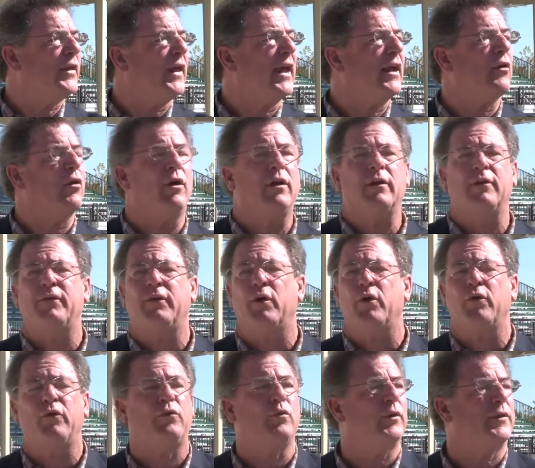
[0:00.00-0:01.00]
thank all of
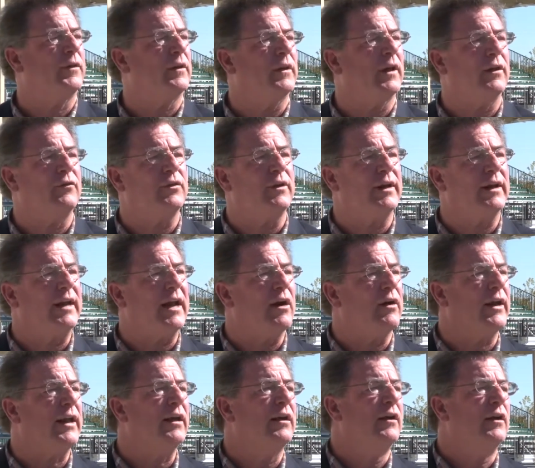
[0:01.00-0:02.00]
those with the Lexington
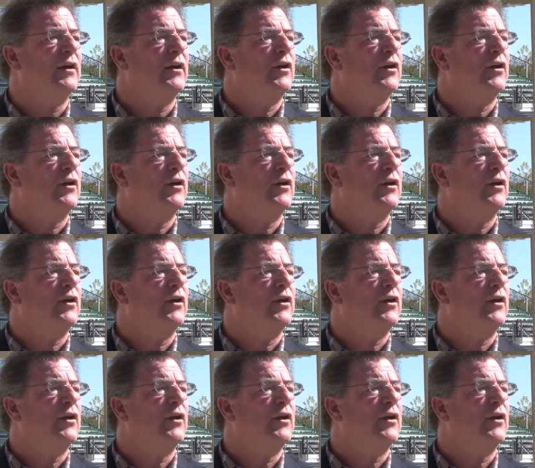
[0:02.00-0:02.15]
County